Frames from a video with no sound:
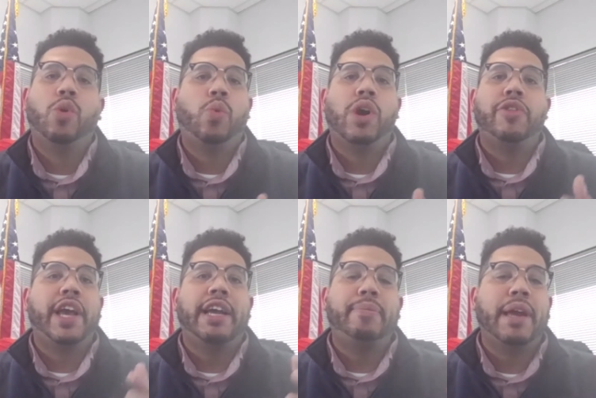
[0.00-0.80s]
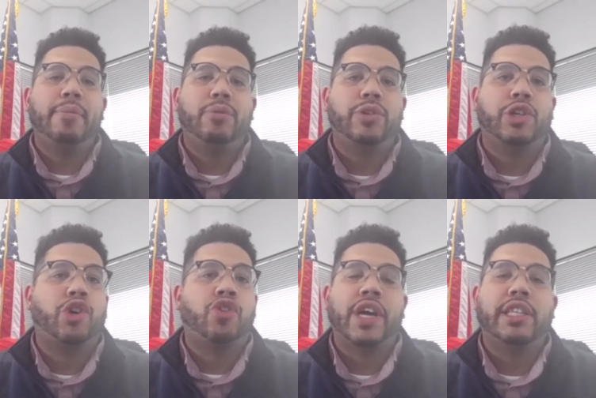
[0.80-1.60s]
where they could be able to
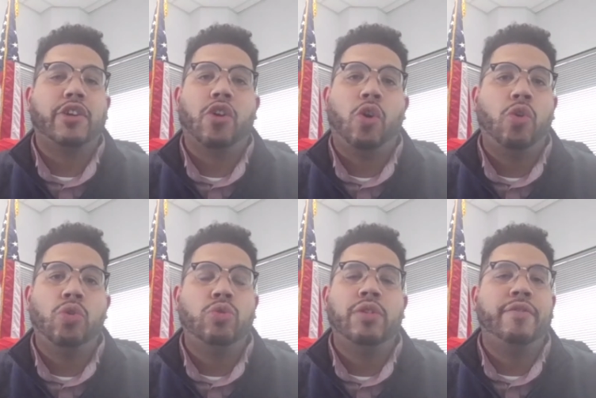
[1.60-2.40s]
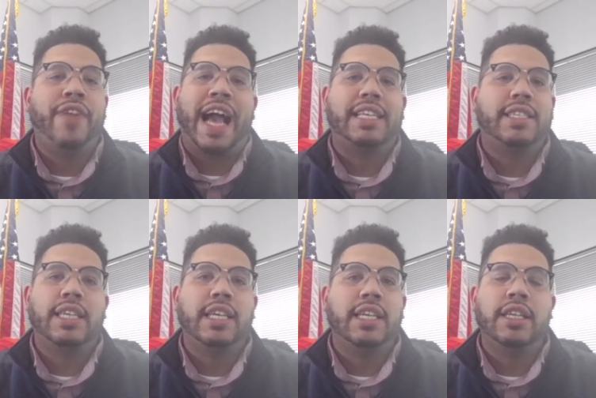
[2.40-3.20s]
create their own
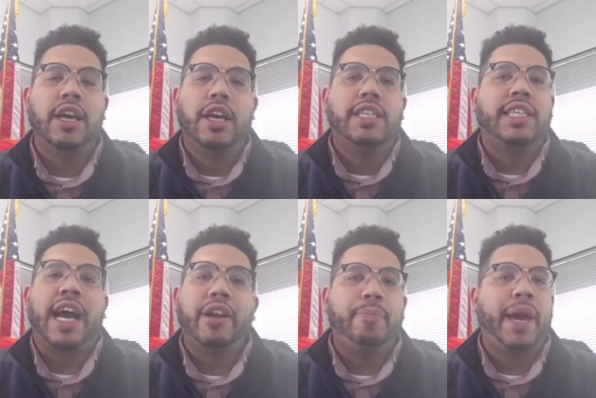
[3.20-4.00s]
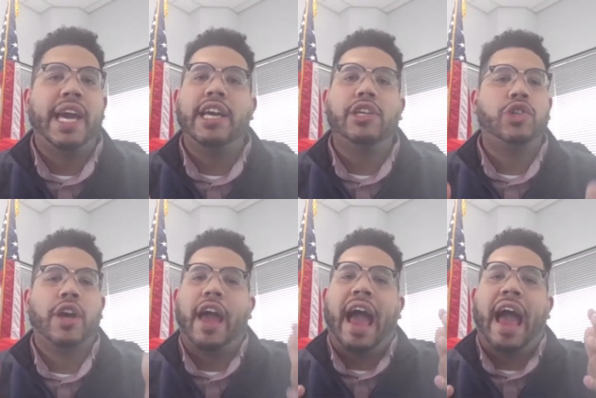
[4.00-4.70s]
vaccine, sign a page,